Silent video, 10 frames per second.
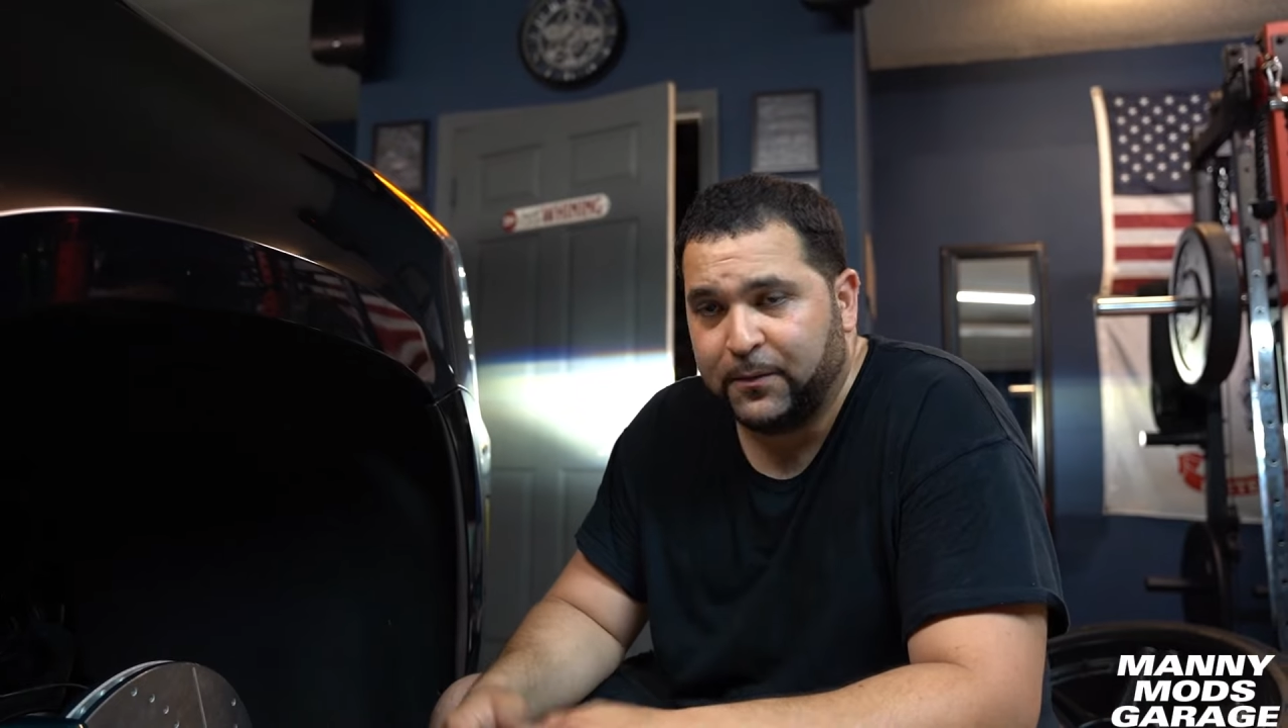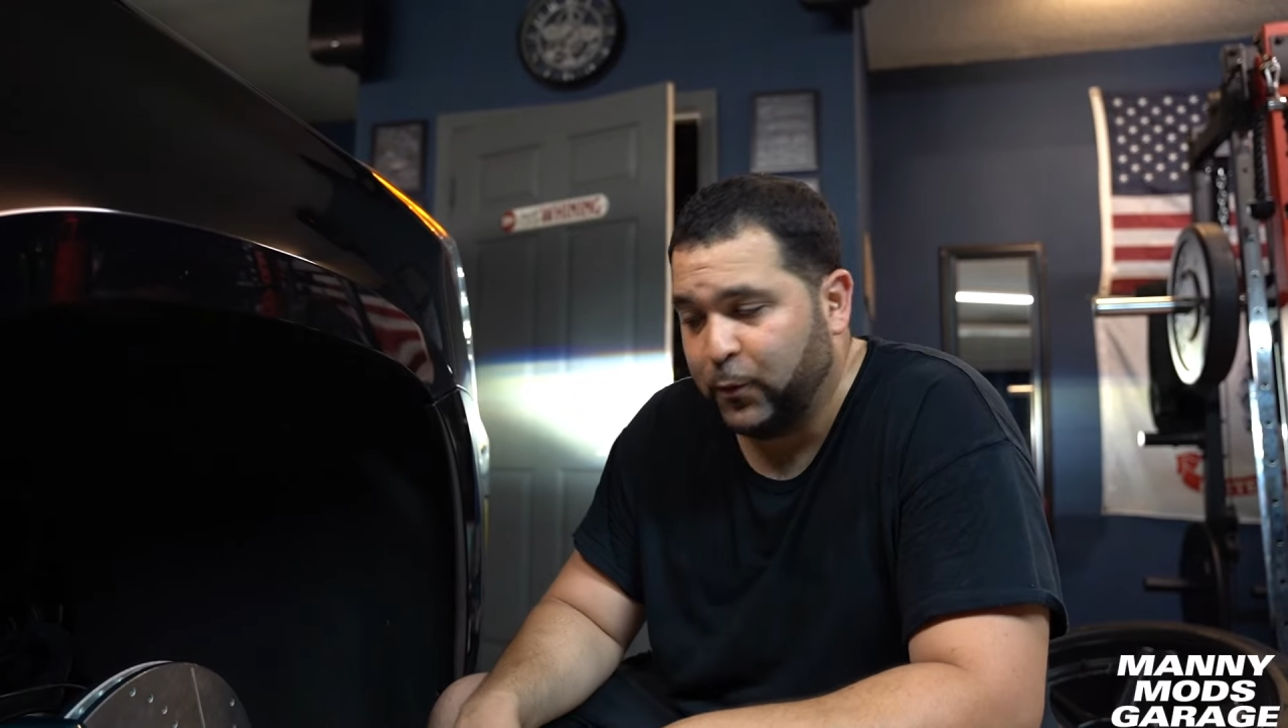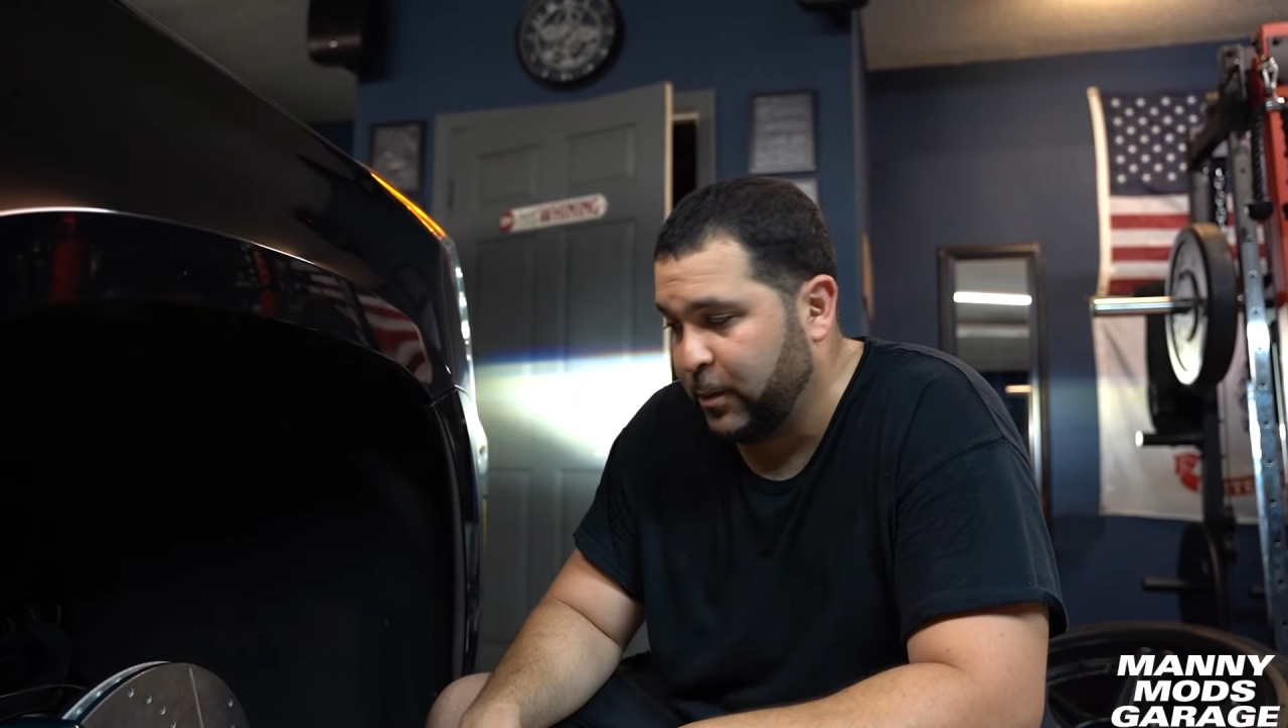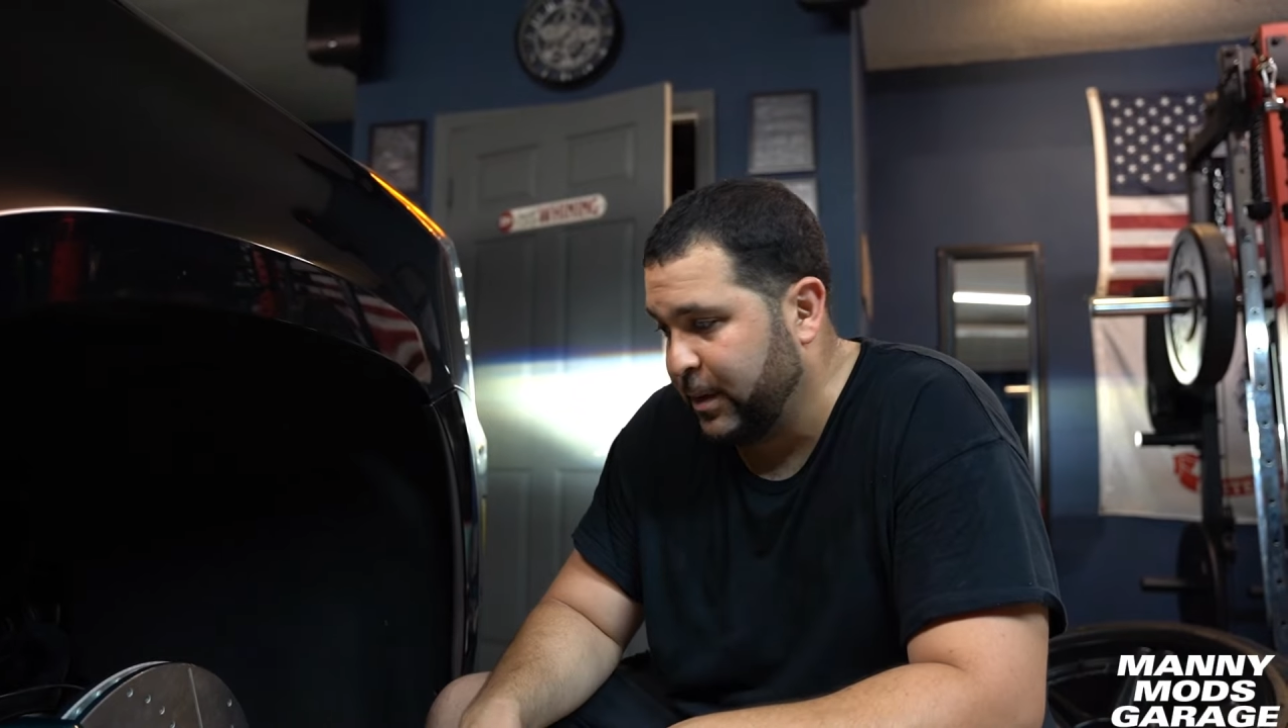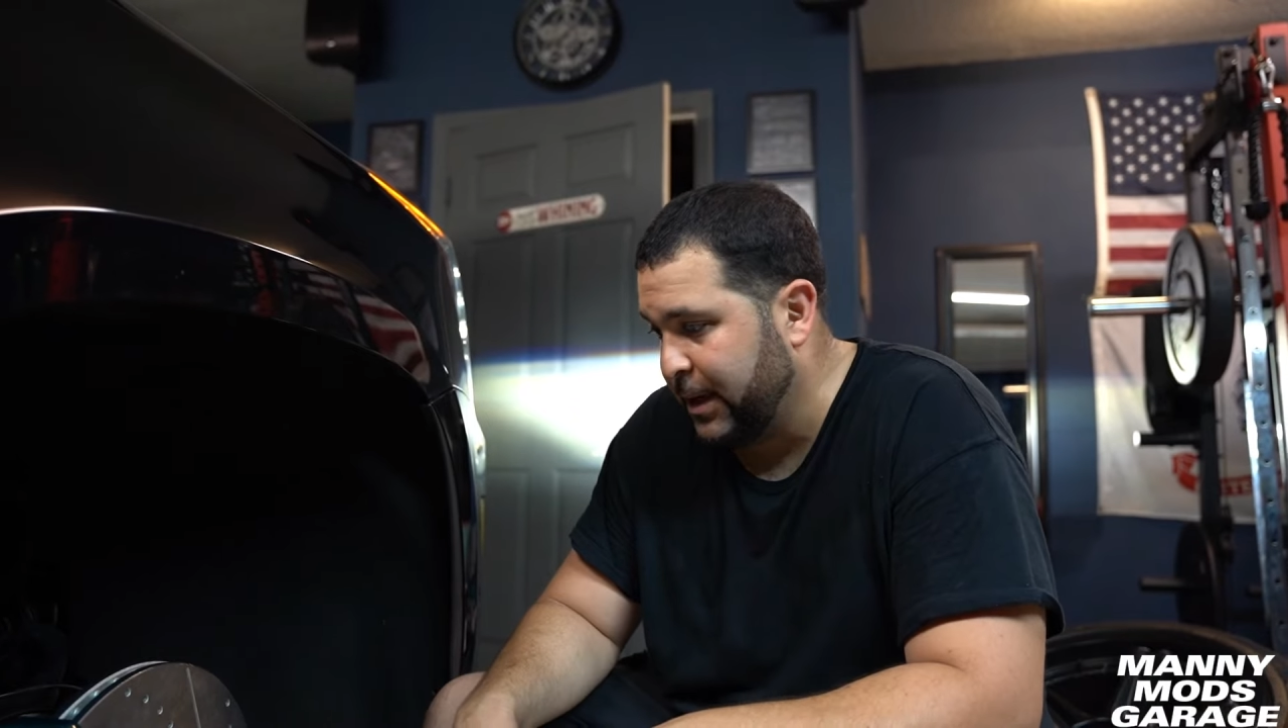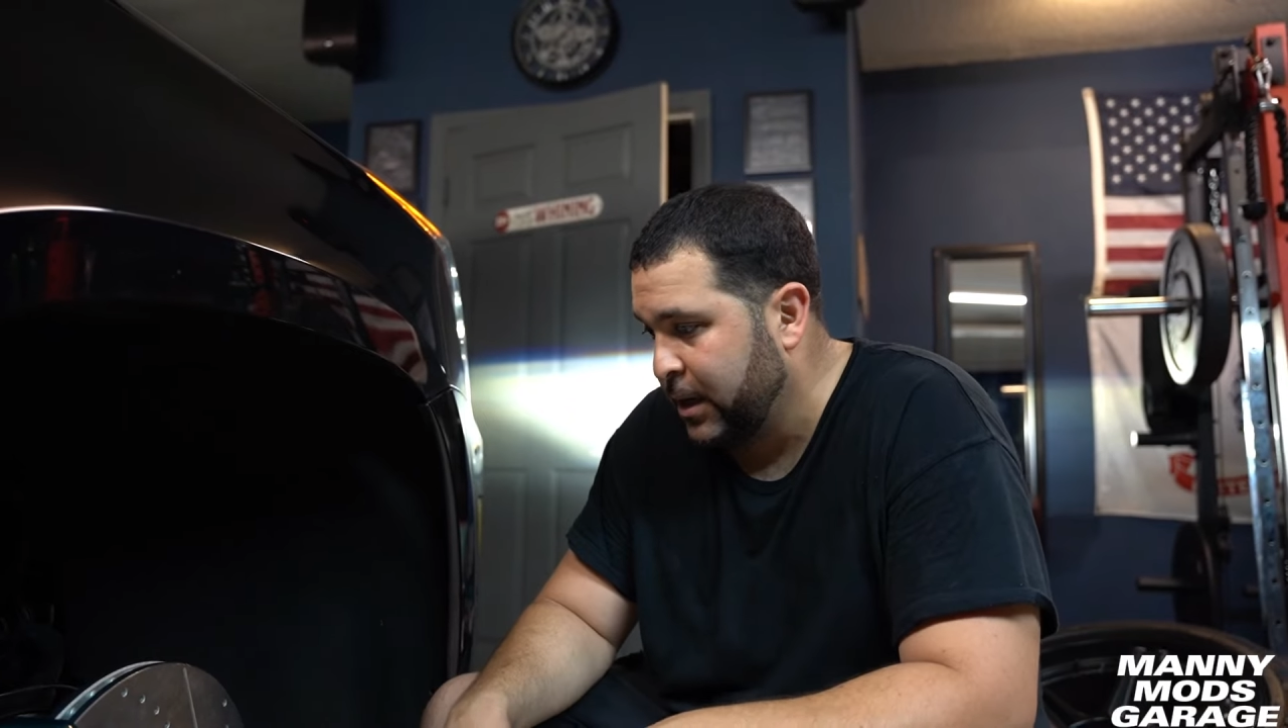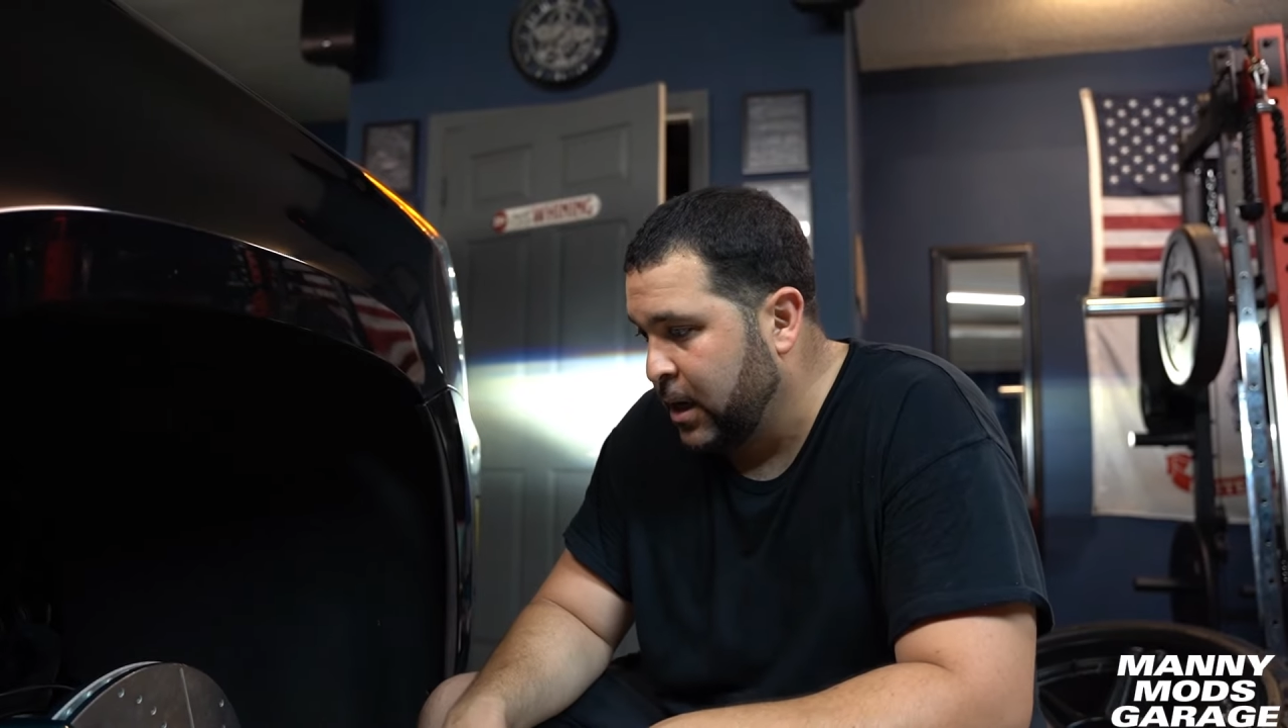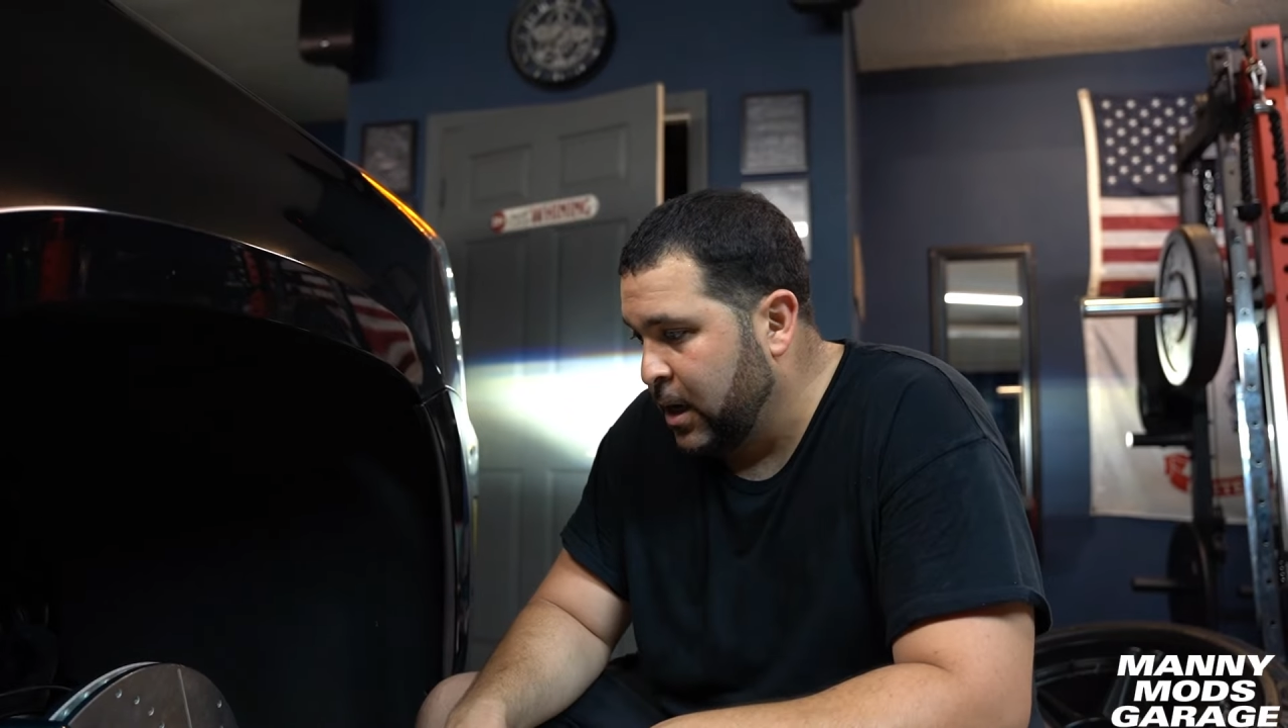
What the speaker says: for, but